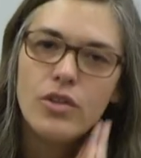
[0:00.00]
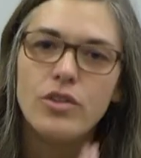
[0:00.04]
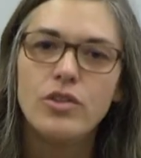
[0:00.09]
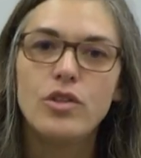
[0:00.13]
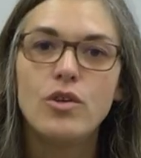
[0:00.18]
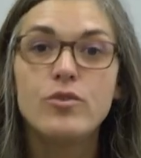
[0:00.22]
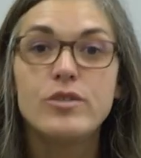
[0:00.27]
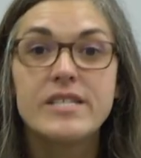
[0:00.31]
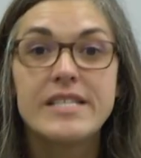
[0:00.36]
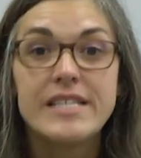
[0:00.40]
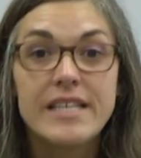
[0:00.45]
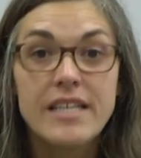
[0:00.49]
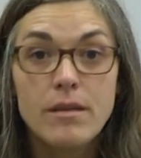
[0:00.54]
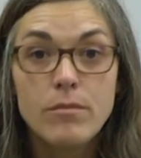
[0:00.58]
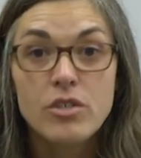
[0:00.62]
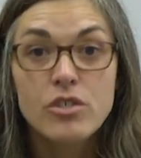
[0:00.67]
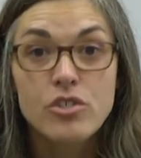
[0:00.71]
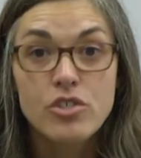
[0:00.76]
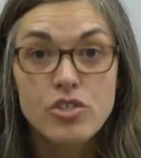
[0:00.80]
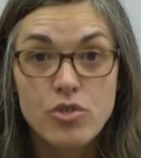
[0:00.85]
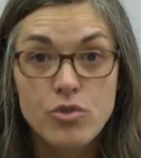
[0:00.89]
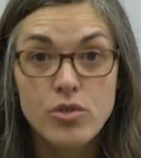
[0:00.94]
Those
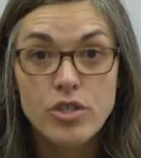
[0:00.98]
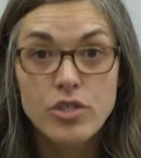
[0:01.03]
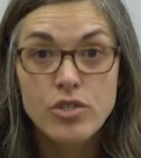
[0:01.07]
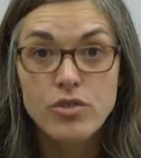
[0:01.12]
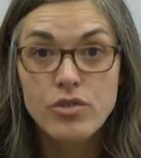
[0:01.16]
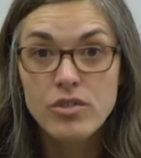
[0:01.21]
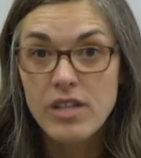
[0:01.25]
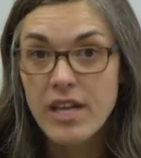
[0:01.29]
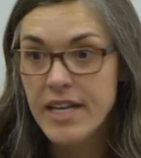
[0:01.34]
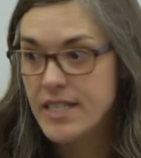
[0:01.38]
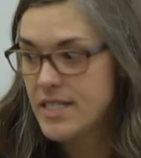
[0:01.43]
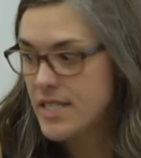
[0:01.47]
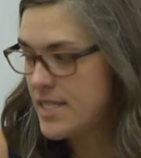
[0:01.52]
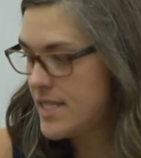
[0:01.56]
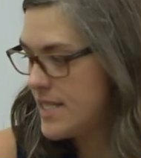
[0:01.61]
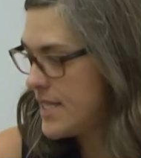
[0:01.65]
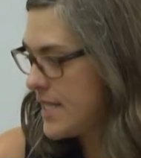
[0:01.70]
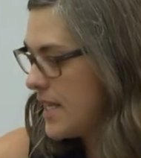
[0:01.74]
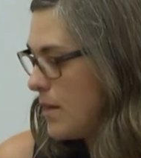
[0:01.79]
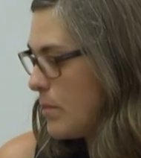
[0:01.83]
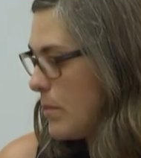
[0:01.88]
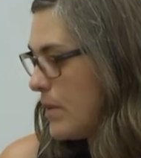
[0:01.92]
lemurs sure do like to
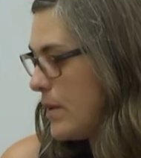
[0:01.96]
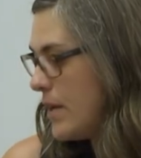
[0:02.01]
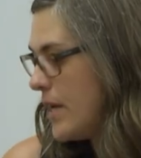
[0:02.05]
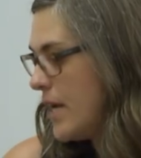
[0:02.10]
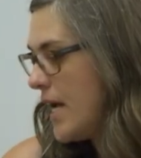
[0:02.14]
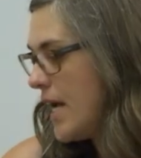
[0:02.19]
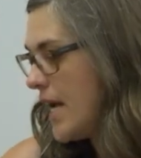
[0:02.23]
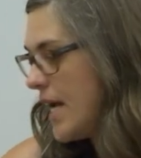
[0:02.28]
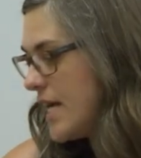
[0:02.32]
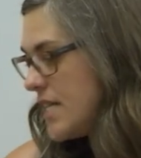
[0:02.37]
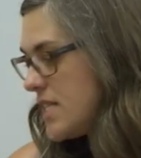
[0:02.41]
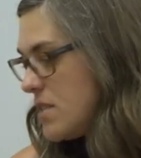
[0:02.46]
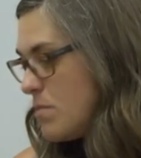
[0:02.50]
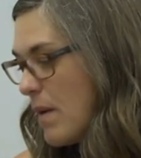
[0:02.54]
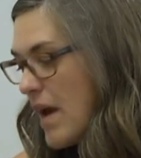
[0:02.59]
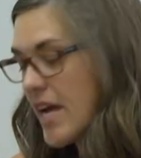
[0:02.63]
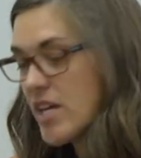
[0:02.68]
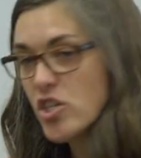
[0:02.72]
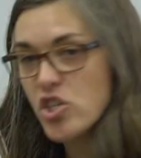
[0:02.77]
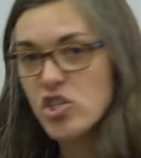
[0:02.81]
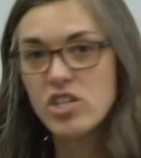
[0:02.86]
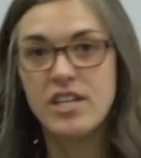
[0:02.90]
sleep,
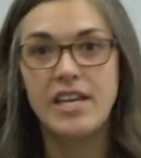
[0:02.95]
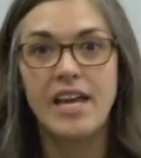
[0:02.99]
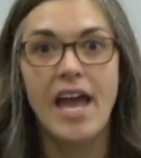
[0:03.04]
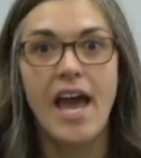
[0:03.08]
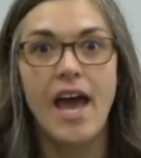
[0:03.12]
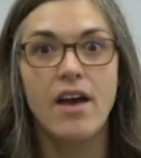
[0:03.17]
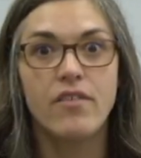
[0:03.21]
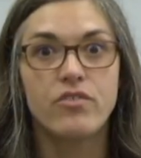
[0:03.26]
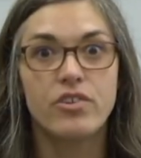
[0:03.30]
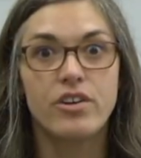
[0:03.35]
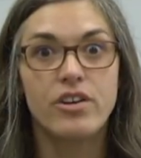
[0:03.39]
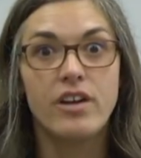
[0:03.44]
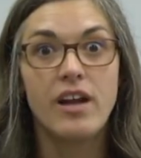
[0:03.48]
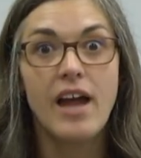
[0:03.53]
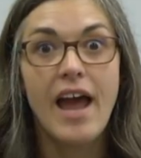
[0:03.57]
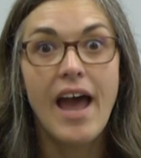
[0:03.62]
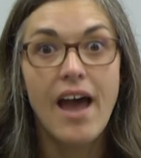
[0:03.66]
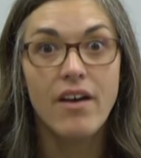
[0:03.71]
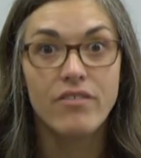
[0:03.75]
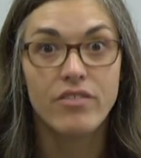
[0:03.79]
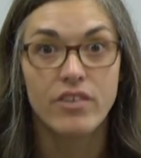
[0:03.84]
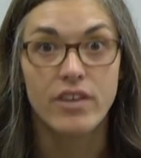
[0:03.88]
especially after
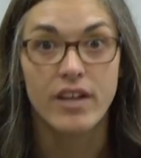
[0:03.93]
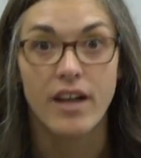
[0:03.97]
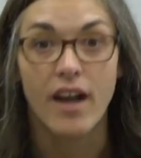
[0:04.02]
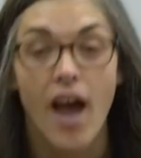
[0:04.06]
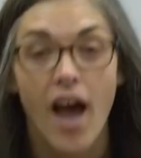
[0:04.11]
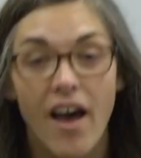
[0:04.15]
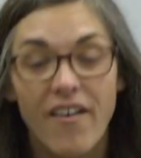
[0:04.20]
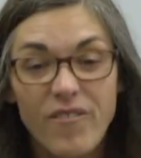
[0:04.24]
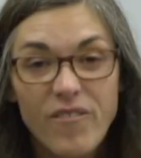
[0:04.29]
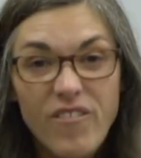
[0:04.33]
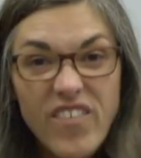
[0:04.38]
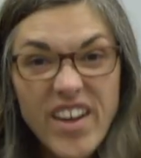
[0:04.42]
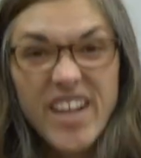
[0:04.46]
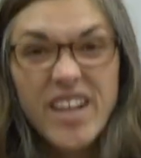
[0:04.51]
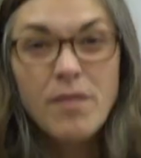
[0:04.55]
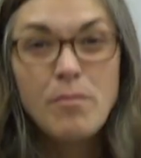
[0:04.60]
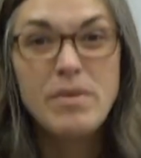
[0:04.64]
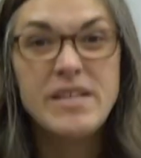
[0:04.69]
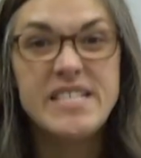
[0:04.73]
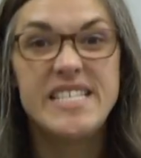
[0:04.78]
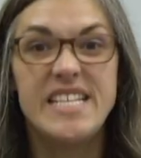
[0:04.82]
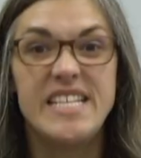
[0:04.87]
having a very
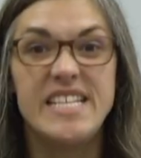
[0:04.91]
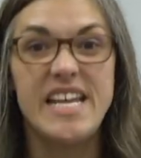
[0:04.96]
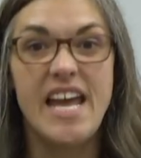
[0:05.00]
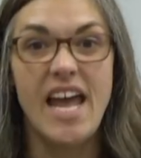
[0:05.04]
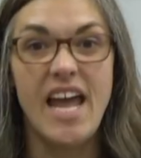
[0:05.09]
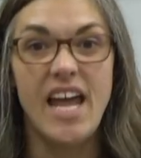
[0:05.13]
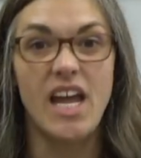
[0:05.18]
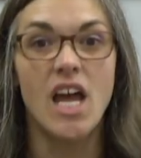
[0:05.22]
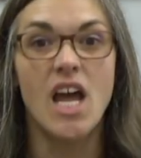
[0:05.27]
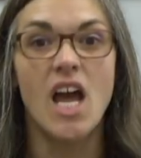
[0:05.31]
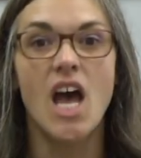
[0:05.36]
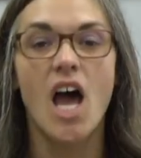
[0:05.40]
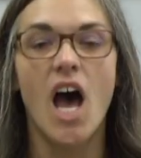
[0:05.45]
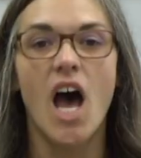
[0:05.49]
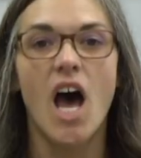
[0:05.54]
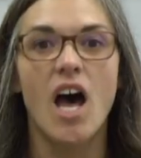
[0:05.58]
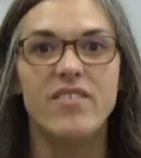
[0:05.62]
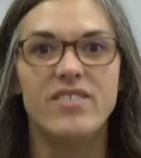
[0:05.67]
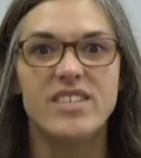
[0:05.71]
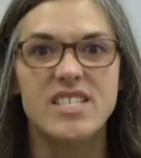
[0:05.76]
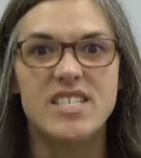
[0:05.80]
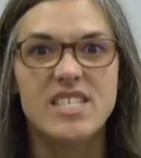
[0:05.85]
busy day
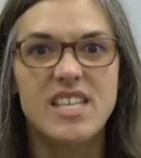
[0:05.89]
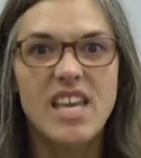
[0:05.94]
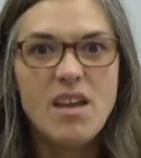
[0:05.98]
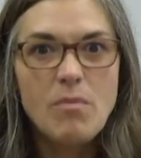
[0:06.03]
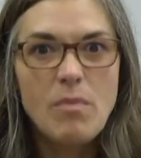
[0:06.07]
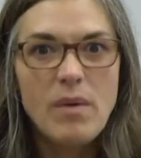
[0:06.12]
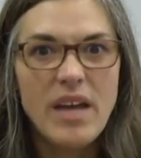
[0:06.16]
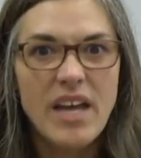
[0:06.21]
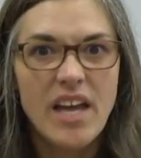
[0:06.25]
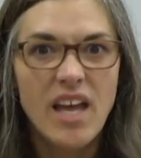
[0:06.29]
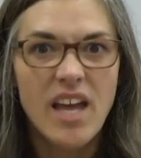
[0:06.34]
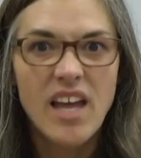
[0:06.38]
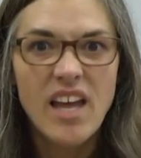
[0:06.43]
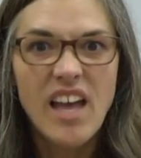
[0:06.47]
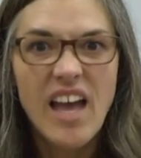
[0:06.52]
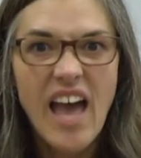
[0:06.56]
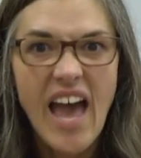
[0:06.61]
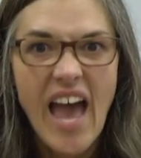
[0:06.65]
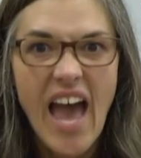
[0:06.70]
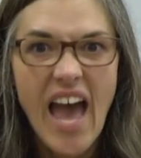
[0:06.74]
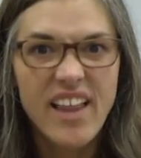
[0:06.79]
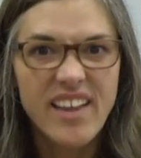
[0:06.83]
of escaping
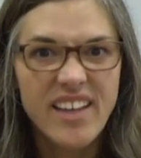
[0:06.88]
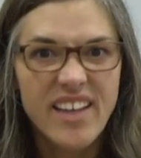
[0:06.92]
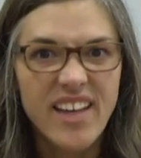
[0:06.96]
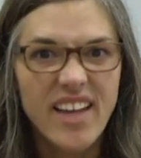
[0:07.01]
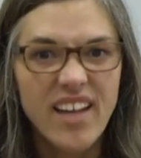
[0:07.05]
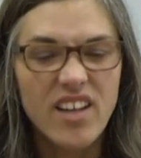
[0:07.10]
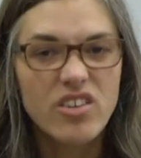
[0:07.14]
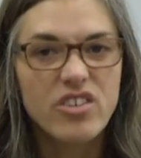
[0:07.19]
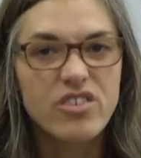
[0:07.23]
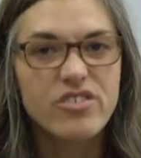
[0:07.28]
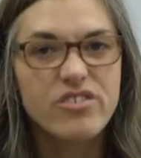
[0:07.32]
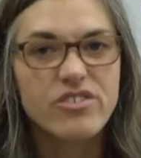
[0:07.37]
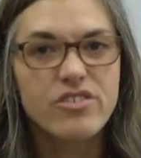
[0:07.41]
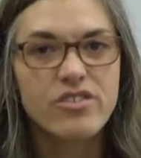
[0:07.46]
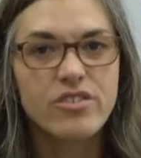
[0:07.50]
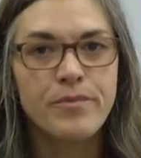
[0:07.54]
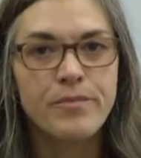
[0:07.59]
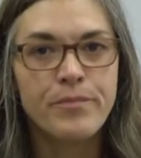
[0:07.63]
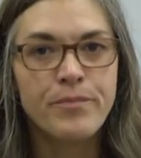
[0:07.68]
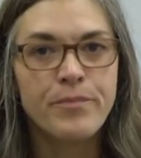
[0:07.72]
alligators.